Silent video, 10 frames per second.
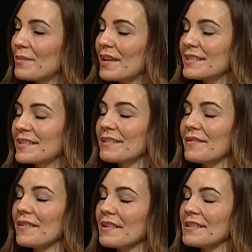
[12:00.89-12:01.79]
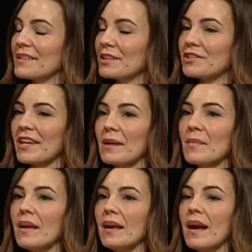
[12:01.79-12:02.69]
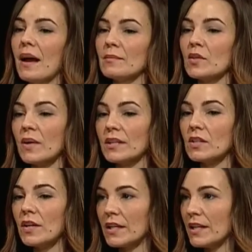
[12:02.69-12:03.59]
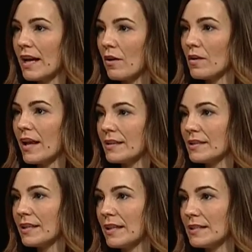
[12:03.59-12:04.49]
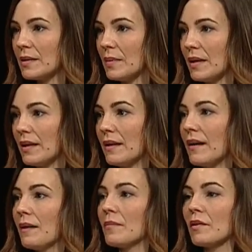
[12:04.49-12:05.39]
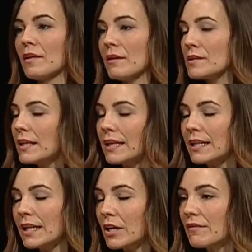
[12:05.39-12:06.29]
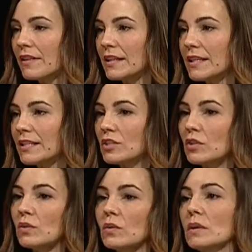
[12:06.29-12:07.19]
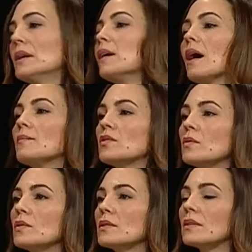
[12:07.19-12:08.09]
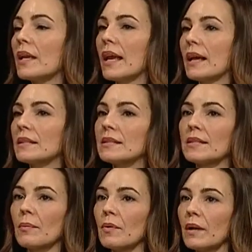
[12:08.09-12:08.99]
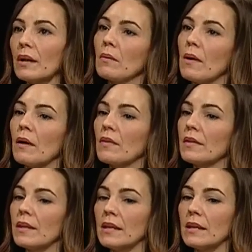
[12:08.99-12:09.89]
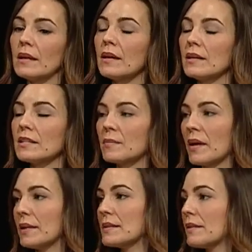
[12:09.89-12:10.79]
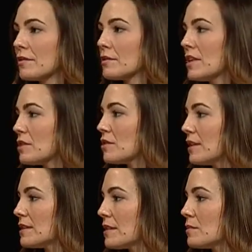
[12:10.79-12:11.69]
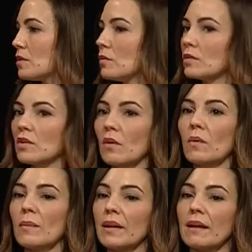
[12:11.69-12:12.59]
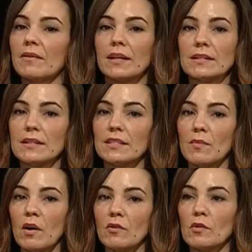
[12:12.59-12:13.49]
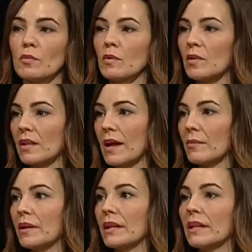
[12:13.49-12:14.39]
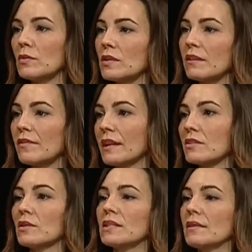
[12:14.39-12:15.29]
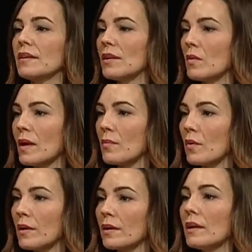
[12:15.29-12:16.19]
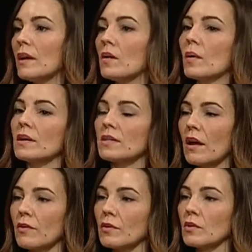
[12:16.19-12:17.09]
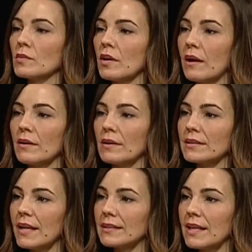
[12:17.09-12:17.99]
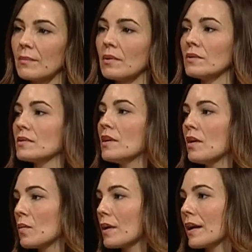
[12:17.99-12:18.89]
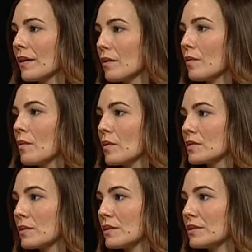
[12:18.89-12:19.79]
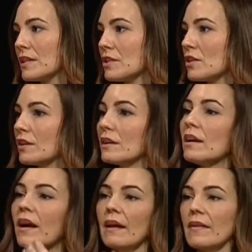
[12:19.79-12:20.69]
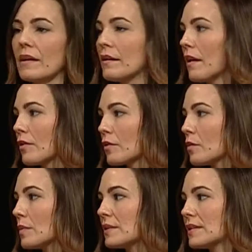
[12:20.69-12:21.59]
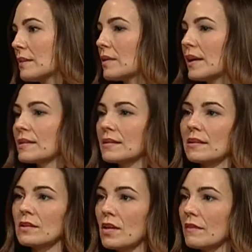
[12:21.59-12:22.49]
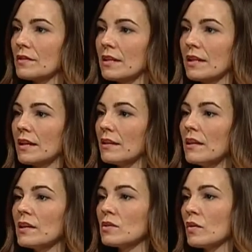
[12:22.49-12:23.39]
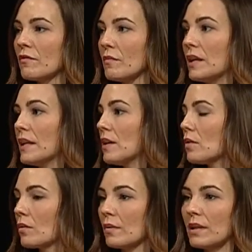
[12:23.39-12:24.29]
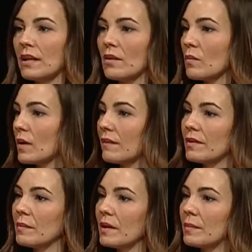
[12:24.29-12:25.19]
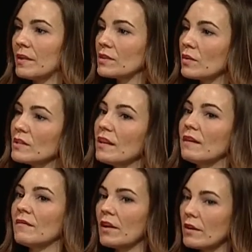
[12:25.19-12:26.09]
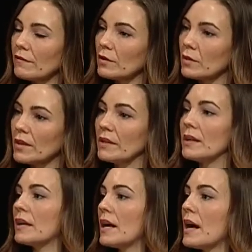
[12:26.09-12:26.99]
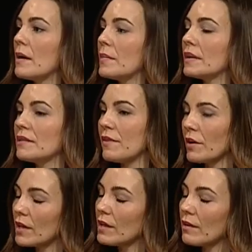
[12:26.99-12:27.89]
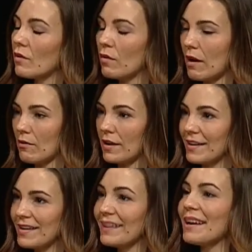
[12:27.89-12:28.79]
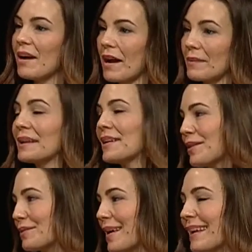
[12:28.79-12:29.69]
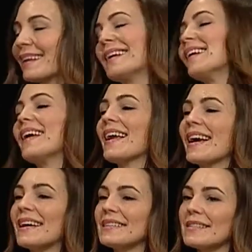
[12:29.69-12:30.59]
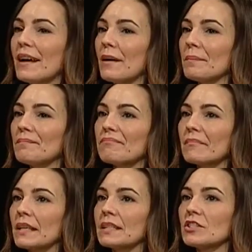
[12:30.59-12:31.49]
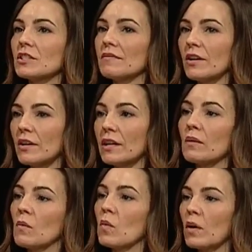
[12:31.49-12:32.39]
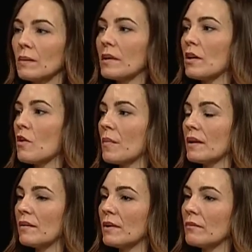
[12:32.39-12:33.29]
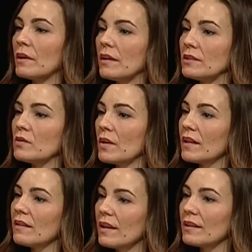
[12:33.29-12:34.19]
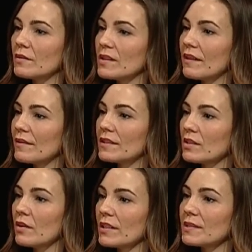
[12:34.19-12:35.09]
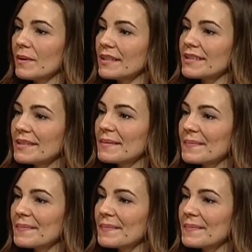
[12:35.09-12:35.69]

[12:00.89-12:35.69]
because it's lunchtime. So kids are in and out as they need to be. They're allowed to eat in there if they need to. Students can separate around the space if their teacher needs them to. So we might have kids in a small group room collaborating using the flat screen TV and the whiteboard, whereas other groups are out at the tech tables working on the Chromebooks with their teacher, and then another group in the same classes in the soft seating, sort of meeting or reading or whatever it might be. So it's very fluid, it's very crowded in a good way, and it's just very warm and open, and we really do get a lot of use out of it. It's a great space.